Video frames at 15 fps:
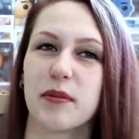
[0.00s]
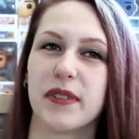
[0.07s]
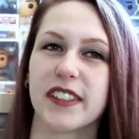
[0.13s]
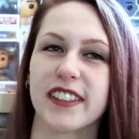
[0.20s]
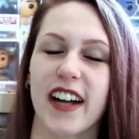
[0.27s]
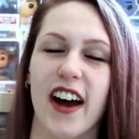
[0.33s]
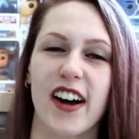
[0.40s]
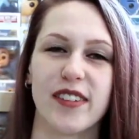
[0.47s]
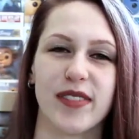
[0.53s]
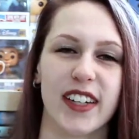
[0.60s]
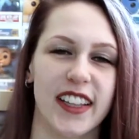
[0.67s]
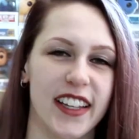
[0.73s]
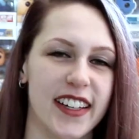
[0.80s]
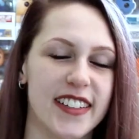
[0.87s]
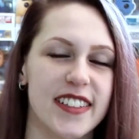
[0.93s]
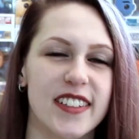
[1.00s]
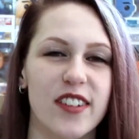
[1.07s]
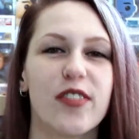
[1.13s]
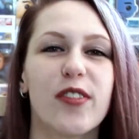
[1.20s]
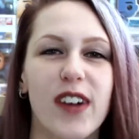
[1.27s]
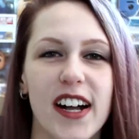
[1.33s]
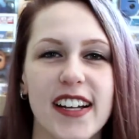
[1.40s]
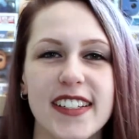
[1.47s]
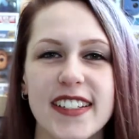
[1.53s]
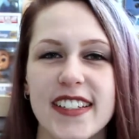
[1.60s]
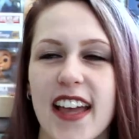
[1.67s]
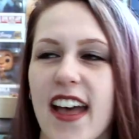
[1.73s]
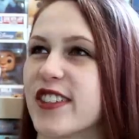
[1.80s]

book on my list was